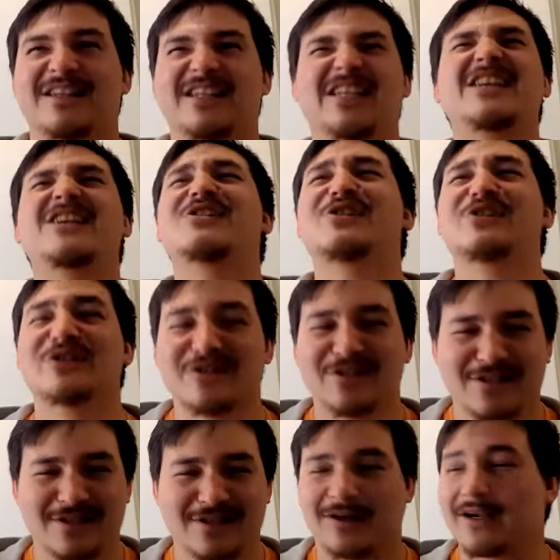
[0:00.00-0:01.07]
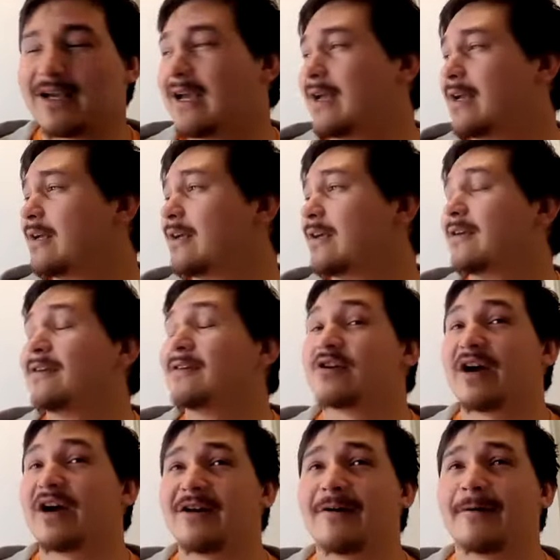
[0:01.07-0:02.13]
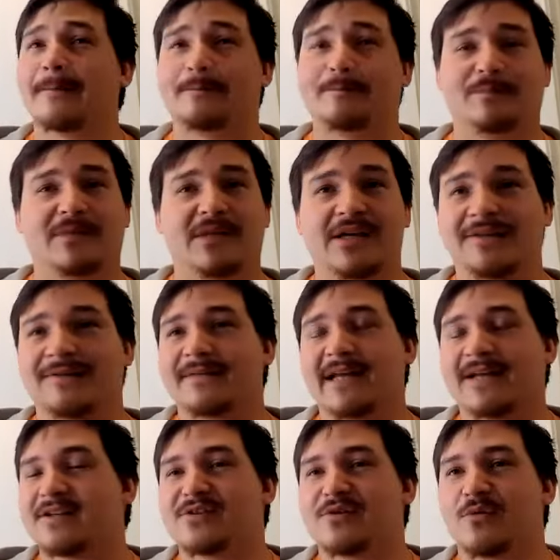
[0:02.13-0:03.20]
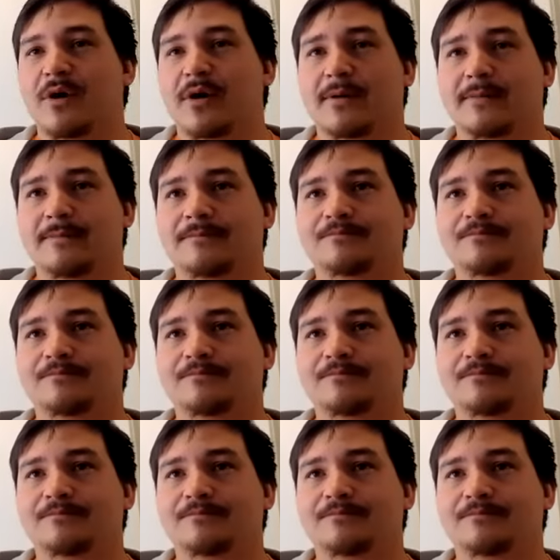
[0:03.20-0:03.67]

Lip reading: years. Okay, so I know that doesn't work.